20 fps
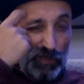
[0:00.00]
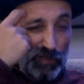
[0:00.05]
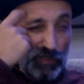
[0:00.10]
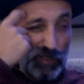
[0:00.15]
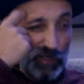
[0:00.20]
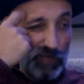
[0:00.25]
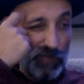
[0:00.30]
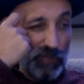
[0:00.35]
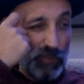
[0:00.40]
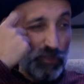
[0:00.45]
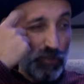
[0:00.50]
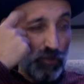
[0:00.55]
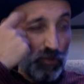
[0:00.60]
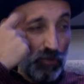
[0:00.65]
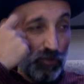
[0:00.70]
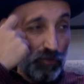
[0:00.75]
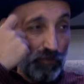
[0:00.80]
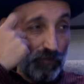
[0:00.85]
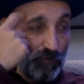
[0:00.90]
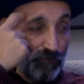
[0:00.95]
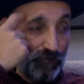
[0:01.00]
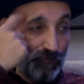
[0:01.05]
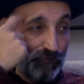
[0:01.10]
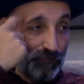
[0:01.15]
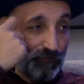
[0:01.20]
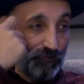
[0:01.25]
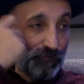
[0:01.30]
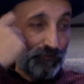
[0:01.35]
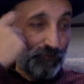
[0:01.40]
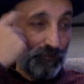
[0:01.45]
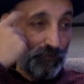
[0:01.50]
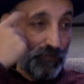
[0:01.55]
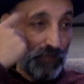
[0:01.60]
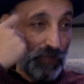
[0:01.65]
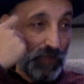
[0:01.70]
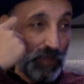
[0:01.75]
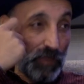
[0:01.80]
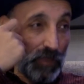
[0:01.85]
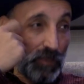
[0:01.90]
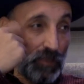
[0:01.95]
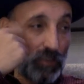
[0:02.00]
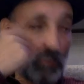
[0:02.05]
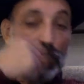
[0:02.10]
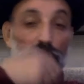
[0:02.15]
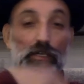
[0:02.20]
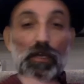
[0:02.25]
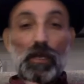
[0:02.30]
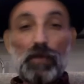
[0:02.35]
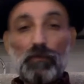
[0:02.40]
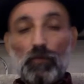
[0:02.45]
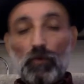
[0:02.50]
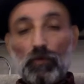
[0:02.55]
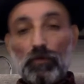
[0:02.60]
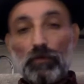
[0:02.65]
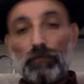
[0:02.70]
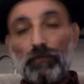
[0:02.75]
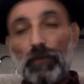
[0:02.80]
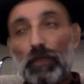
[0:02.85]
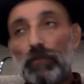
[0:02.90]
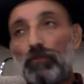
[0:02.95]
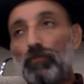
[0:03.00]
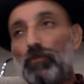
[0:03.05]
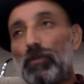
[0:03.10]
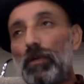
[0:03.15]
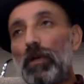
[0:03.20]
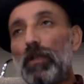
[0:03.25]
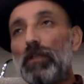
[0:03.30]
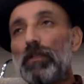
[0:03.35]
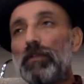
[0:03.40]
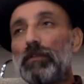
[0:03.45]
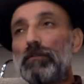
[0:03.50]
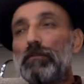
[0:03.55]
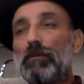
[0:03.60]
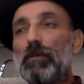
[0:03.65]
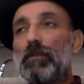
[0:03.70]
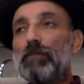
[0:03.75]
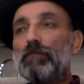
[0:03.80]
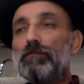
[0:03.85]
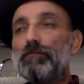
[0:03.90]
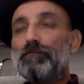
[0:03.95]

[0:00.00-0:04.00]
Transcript: TV show, sitcom, or the fuck we call it, right?